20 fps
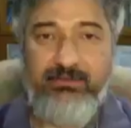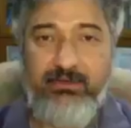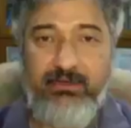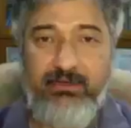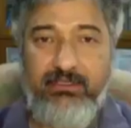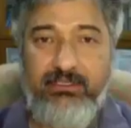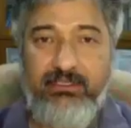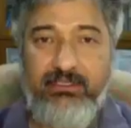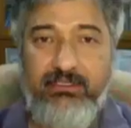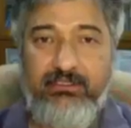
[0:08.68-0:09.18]

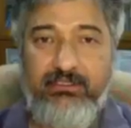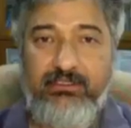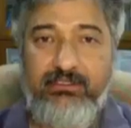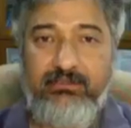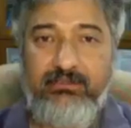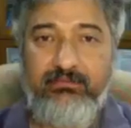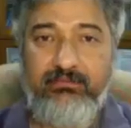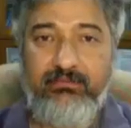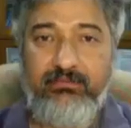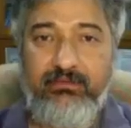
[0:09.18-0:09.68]
Frontiers,
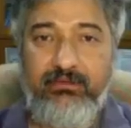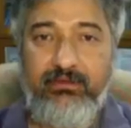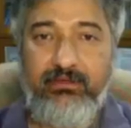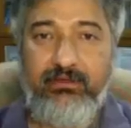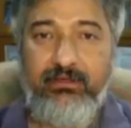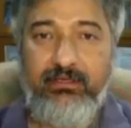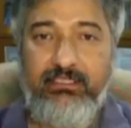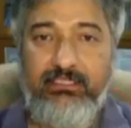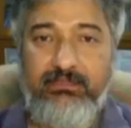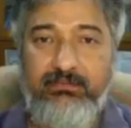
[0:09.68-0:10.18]

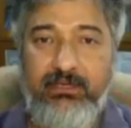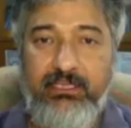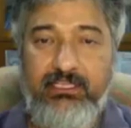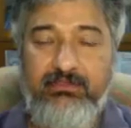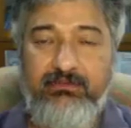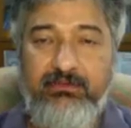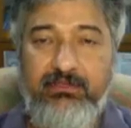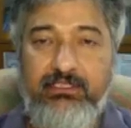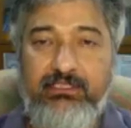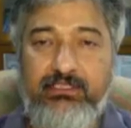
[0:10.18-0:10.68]
a space
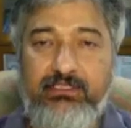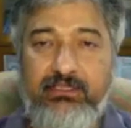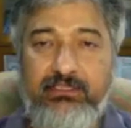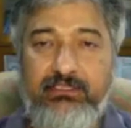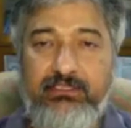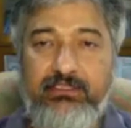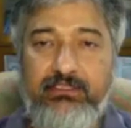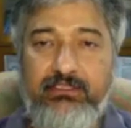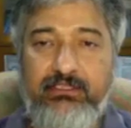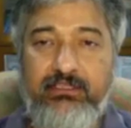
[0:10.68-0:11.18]
for
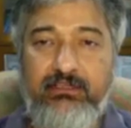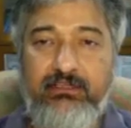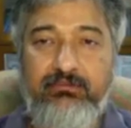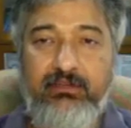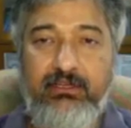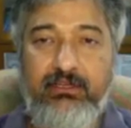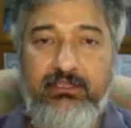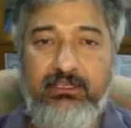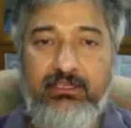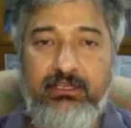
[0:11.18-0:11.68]
discussions in the
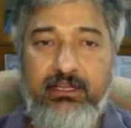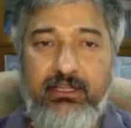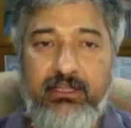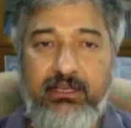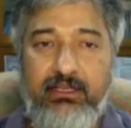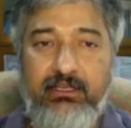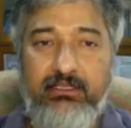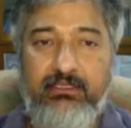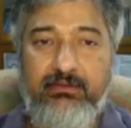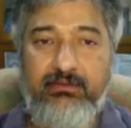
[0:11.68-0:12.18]
frontier
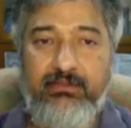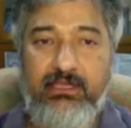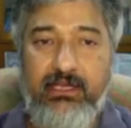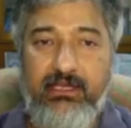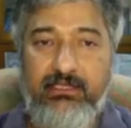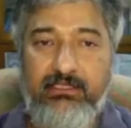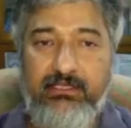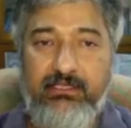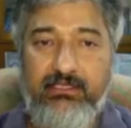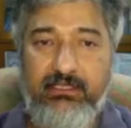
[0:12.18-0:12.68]
areas of
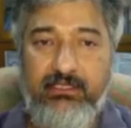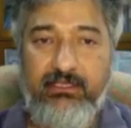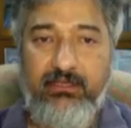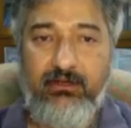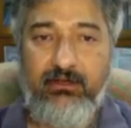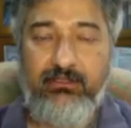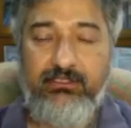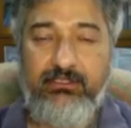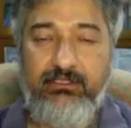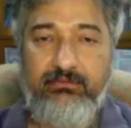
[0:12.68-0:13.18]
science and
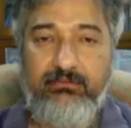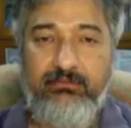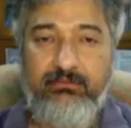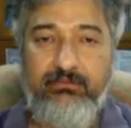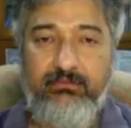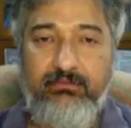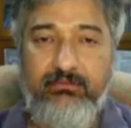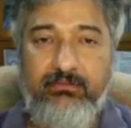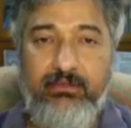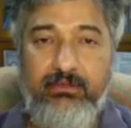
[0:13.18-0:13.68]
technology.
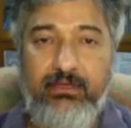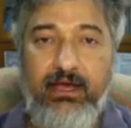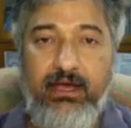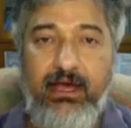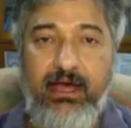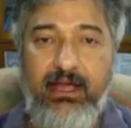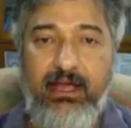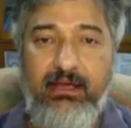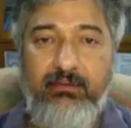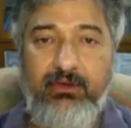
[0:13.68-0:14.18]

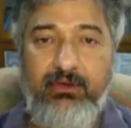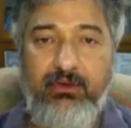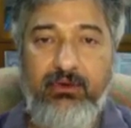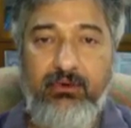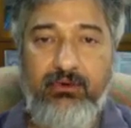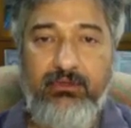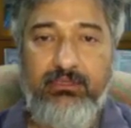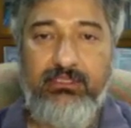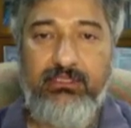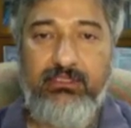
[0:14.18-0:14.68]
I am your
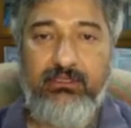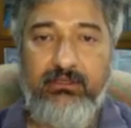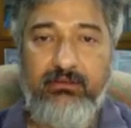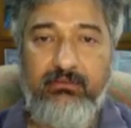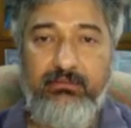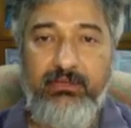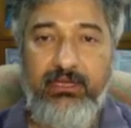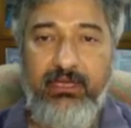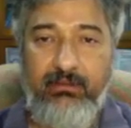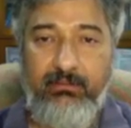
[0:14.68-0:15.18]
host,
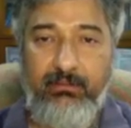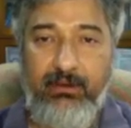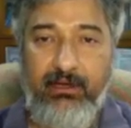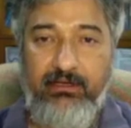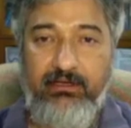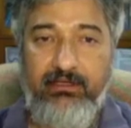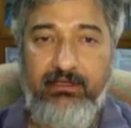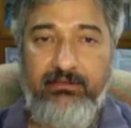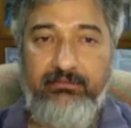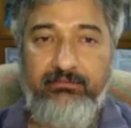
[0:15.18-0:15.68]
Binay
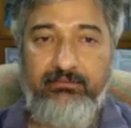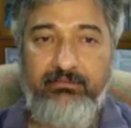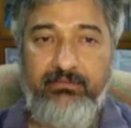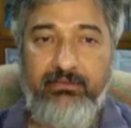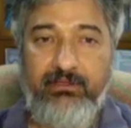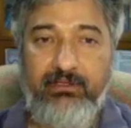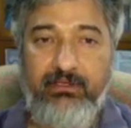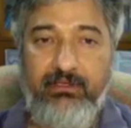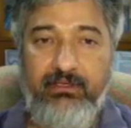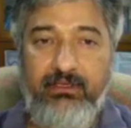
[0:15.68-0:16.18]
Panda.
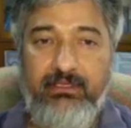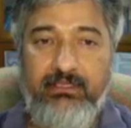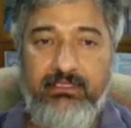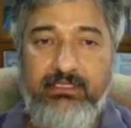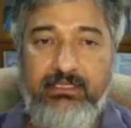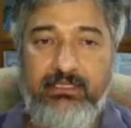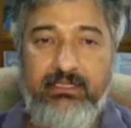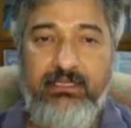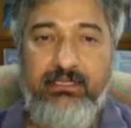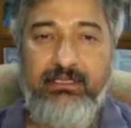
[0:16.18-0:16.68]

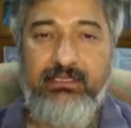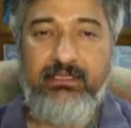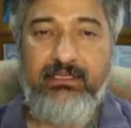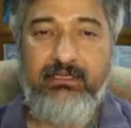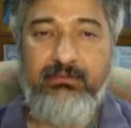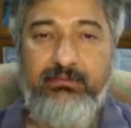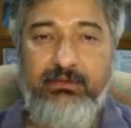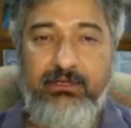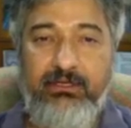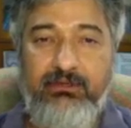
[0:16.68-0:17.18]
Synthetically
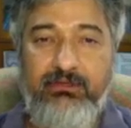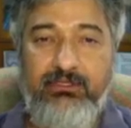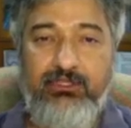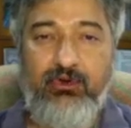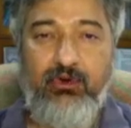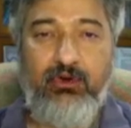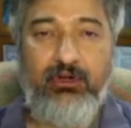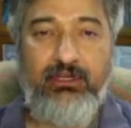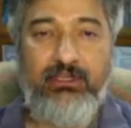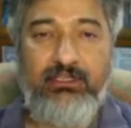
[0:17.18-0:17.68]
produced
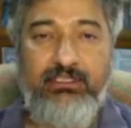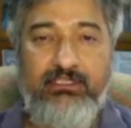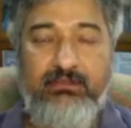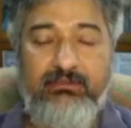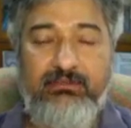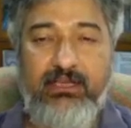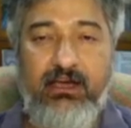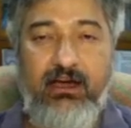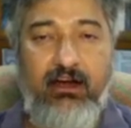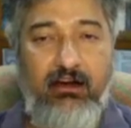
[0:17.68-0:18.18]

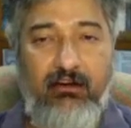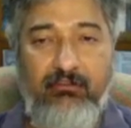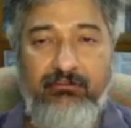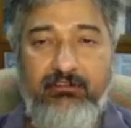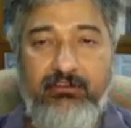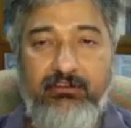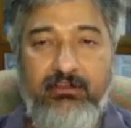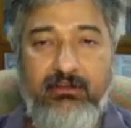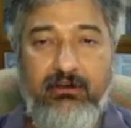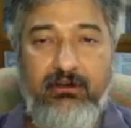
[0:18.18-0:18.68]
organisms are
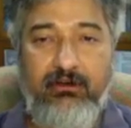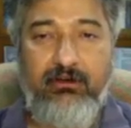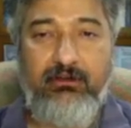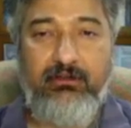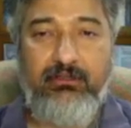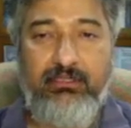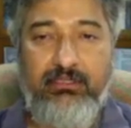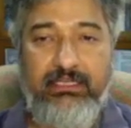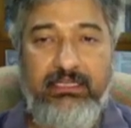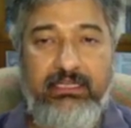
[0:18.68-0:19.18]
often
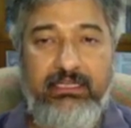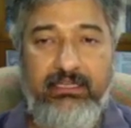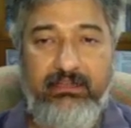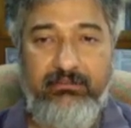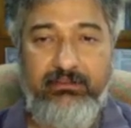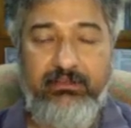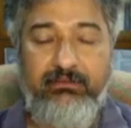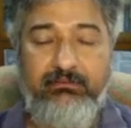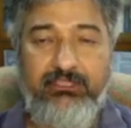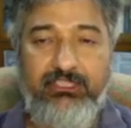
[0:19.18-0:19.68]
called the
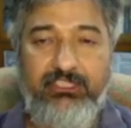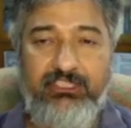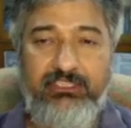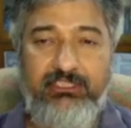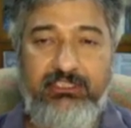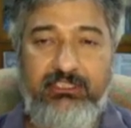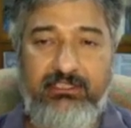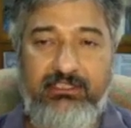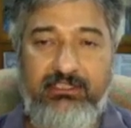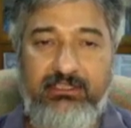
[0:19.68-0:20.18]
living
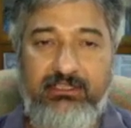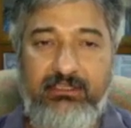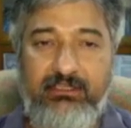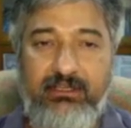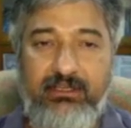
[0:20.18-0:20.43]
machines.